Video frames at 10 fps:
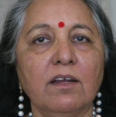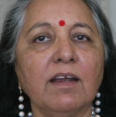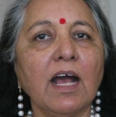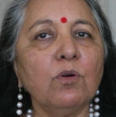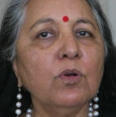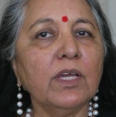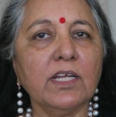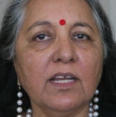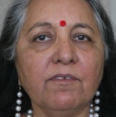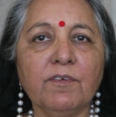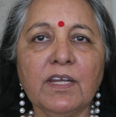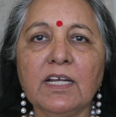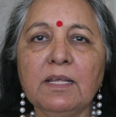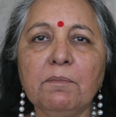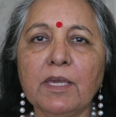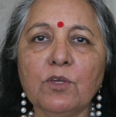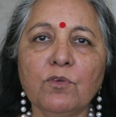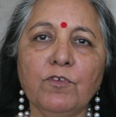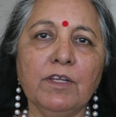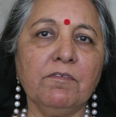Rahu can definitely make
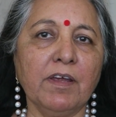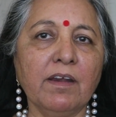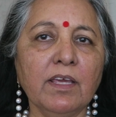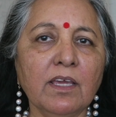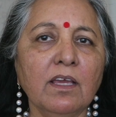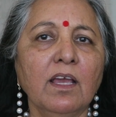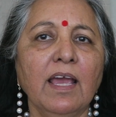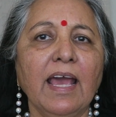you feel very